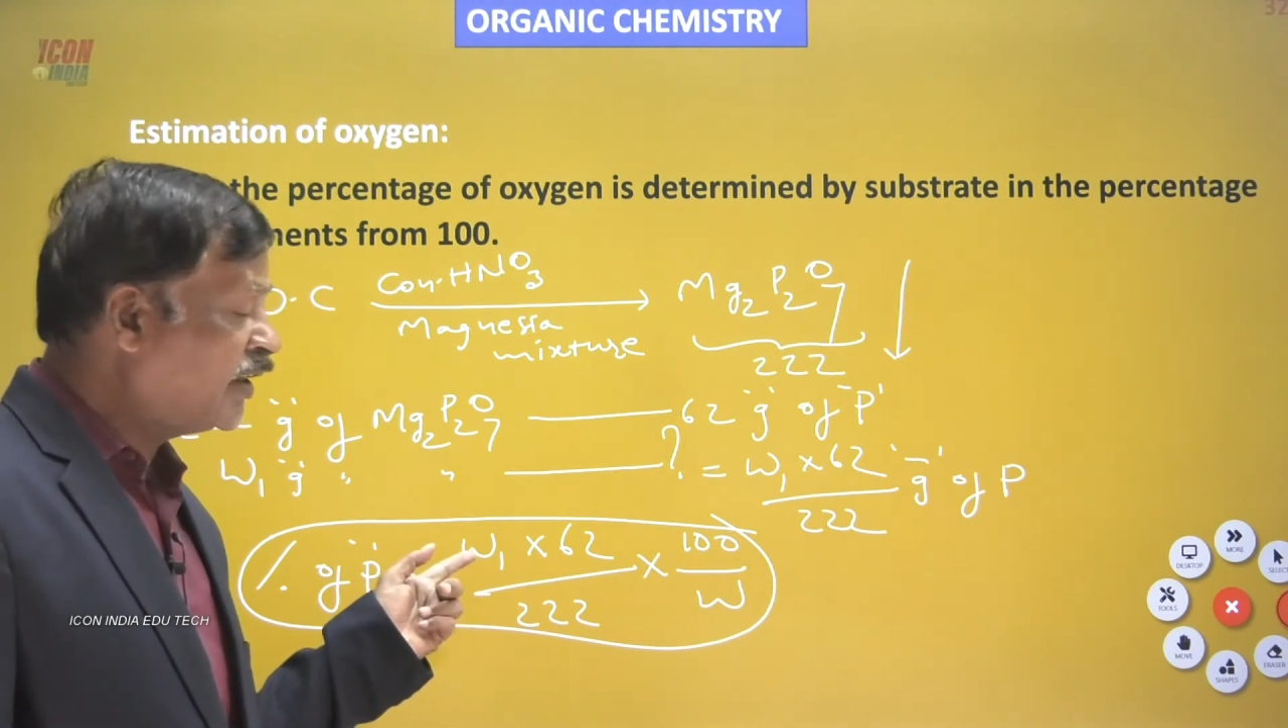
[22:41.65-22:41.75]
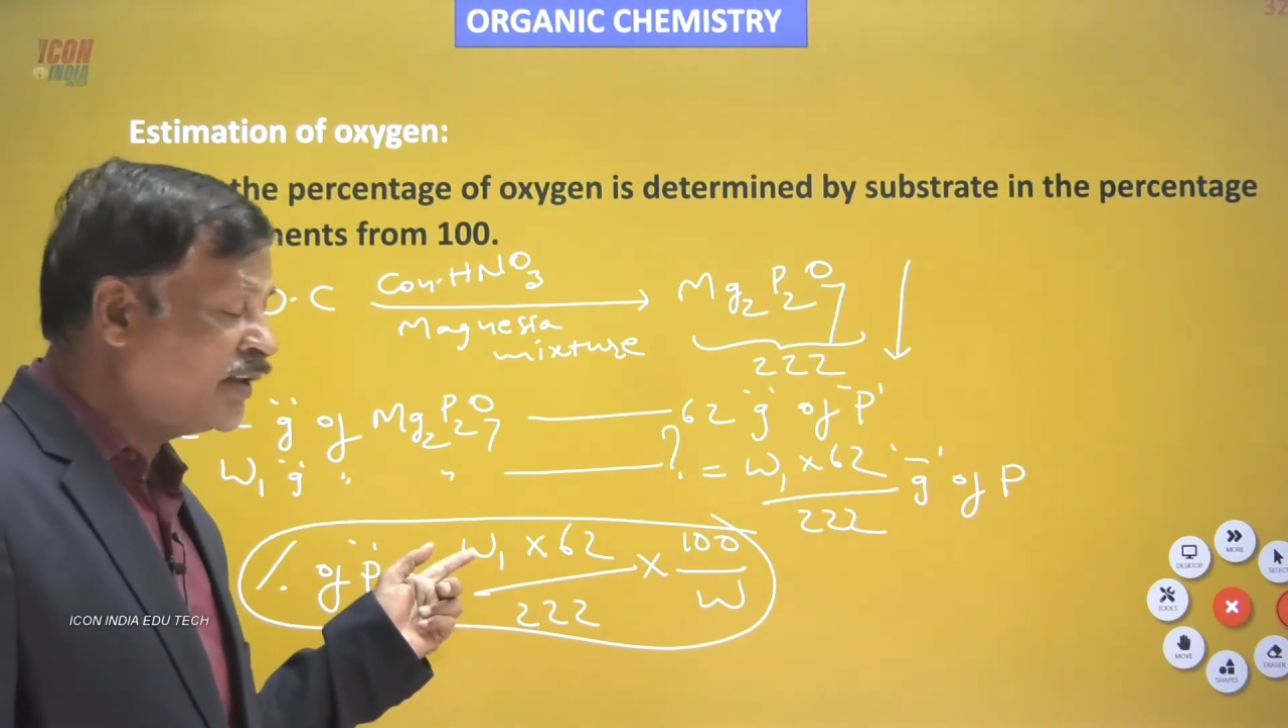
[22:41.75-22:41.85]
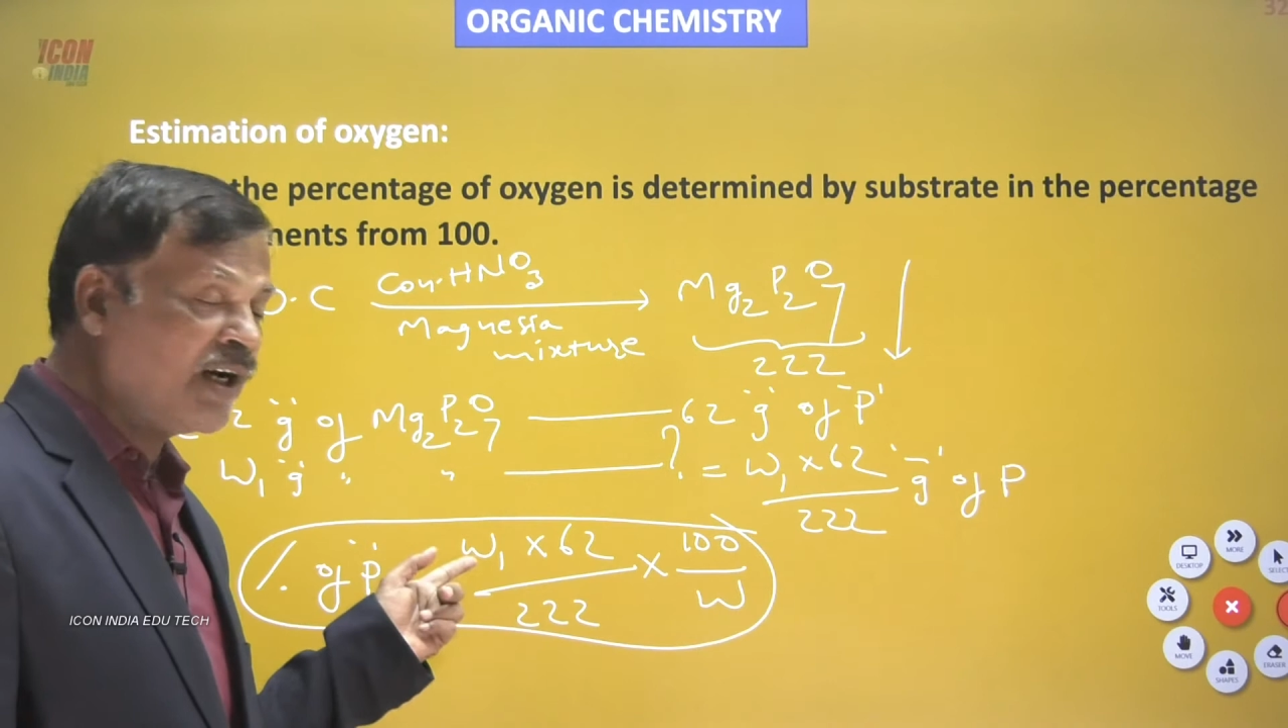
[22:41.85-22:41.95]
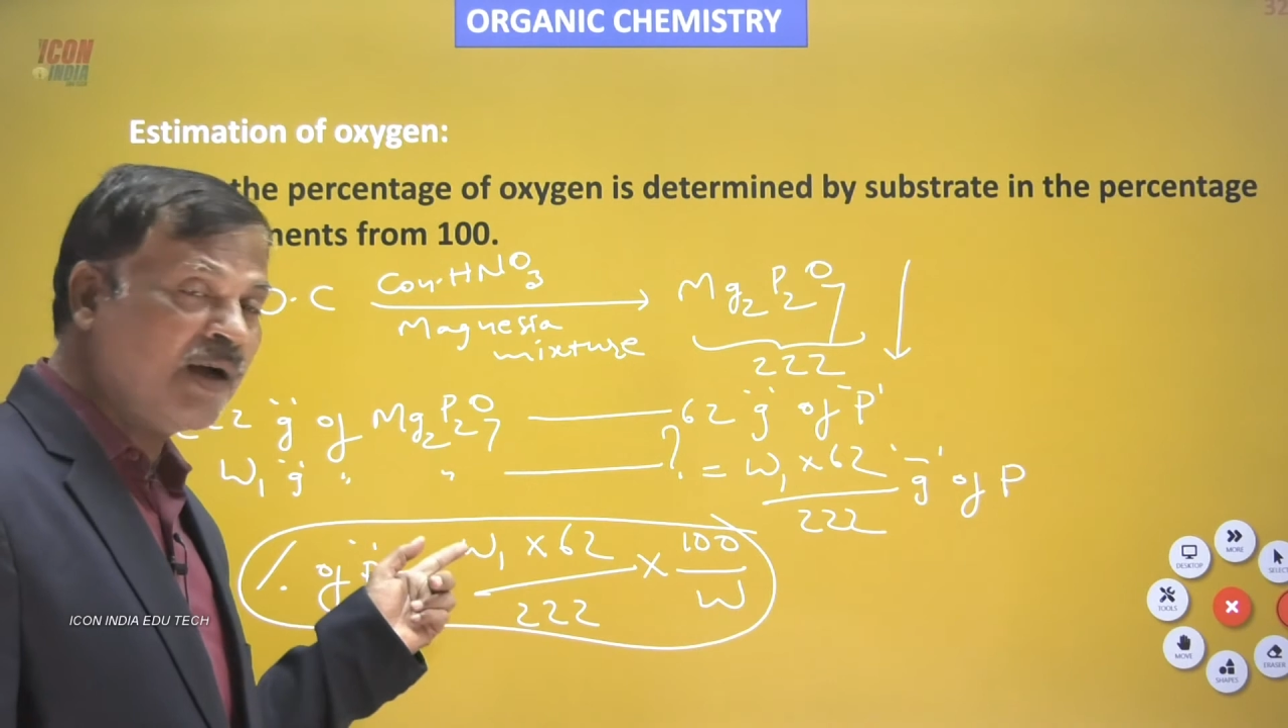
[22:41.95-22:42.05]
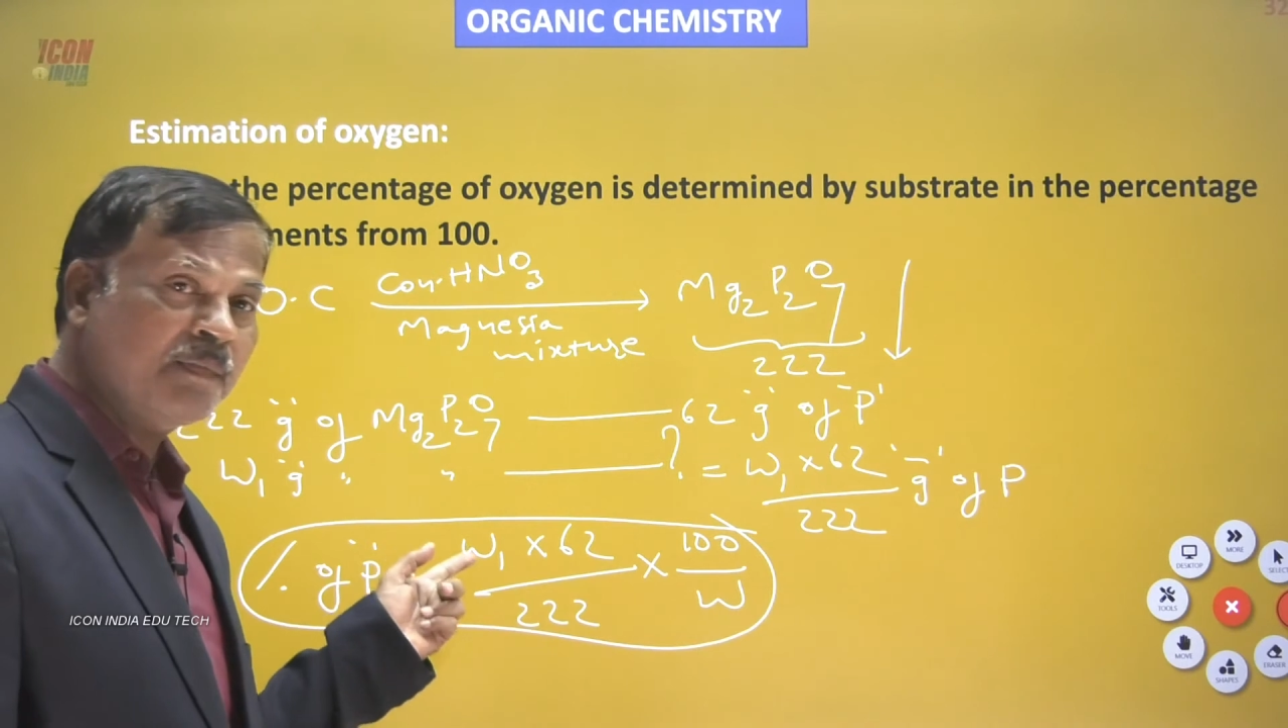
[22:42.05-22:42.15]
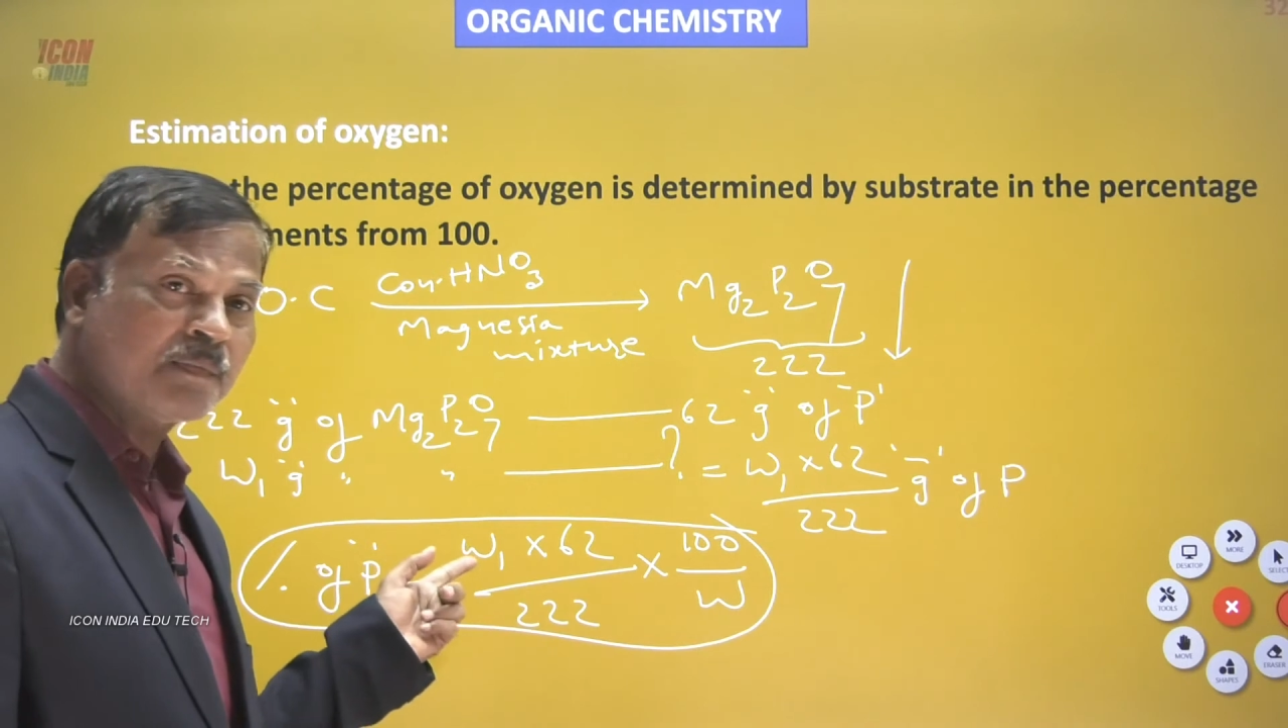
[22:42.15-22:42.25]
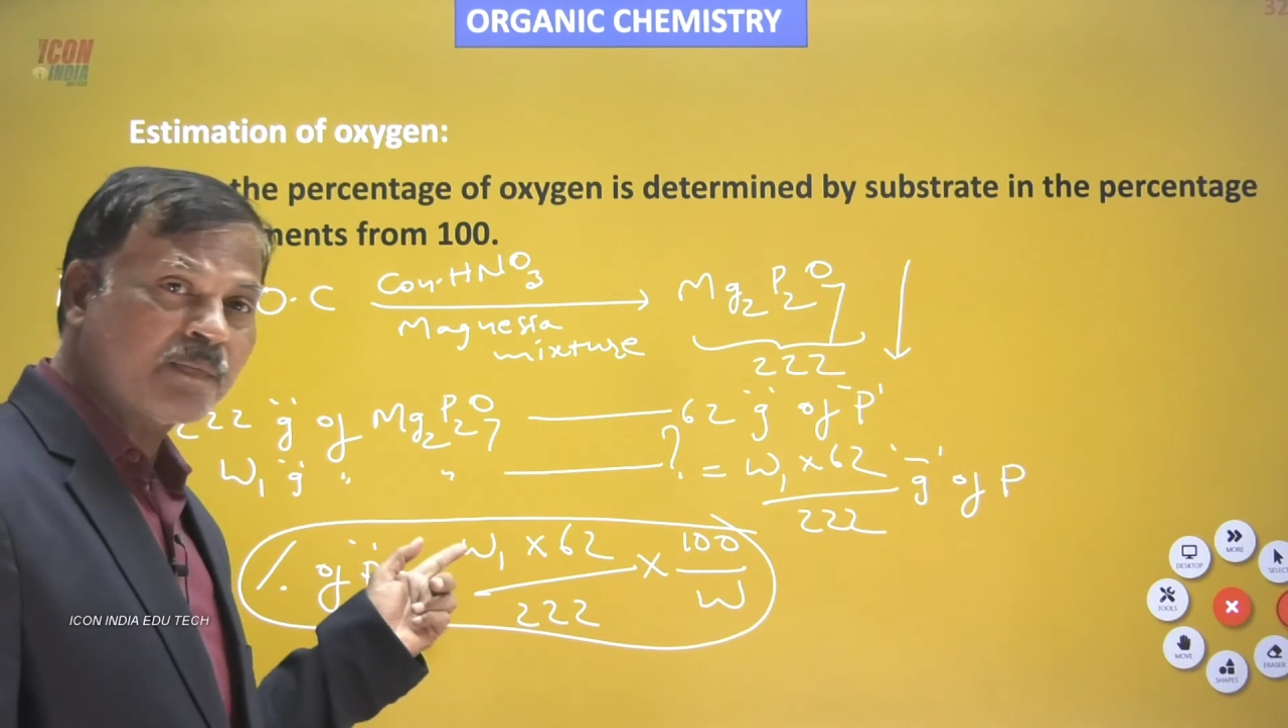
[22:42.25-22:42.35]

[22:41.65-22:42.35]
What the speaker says: obtained